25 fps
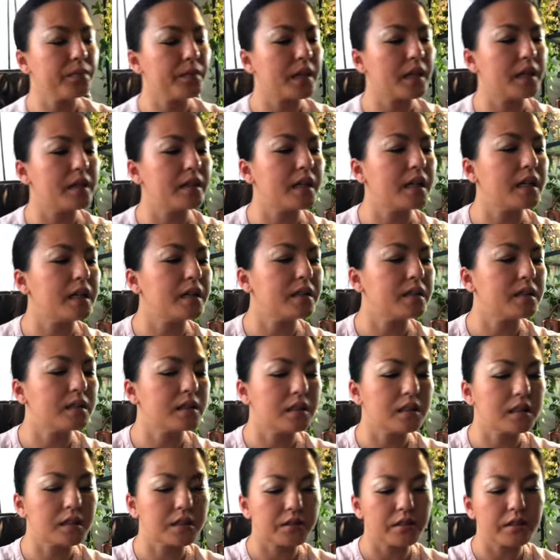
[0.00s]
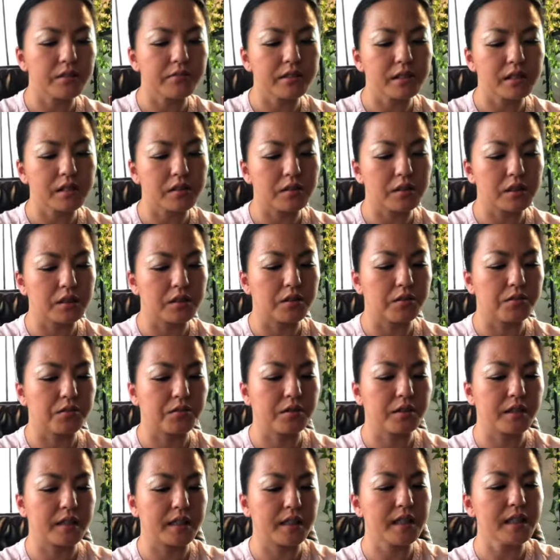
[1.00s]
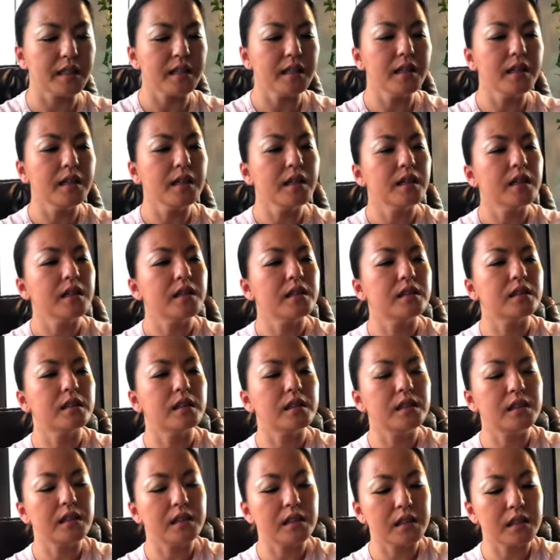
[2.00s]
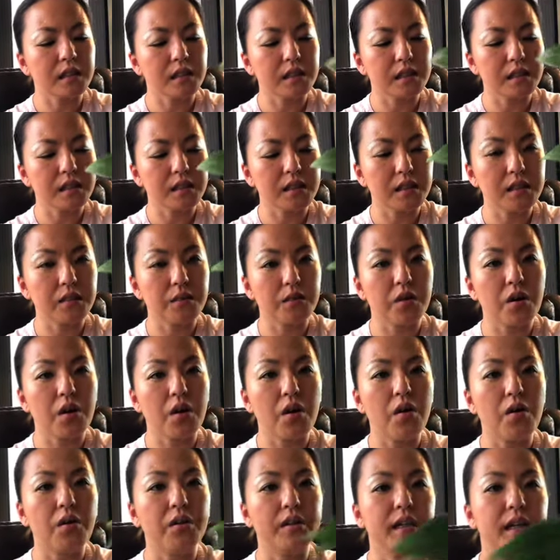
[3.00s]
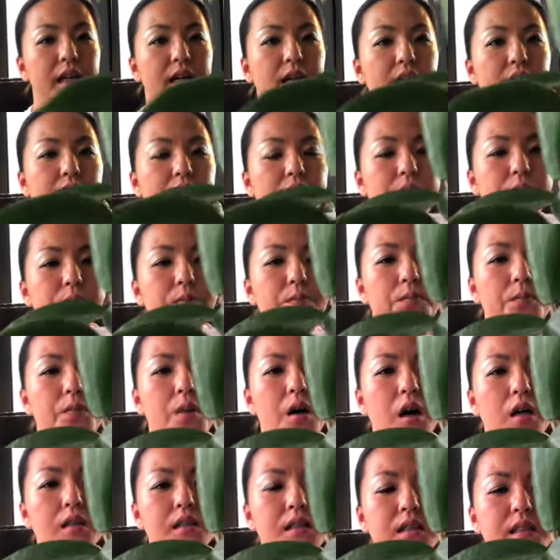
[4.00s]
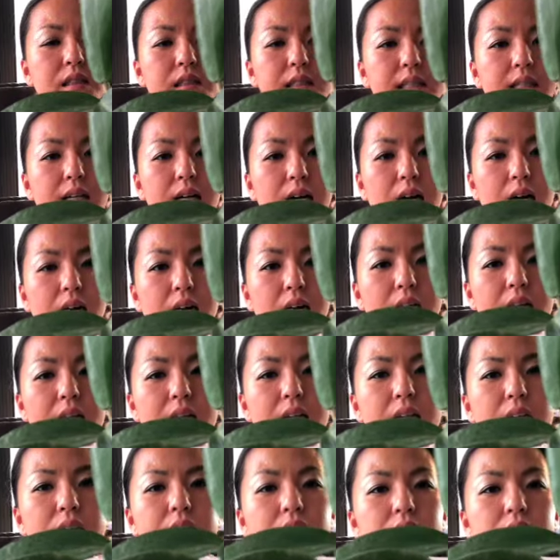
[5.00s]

And then this one was also rooted. This is Hoya Pothos.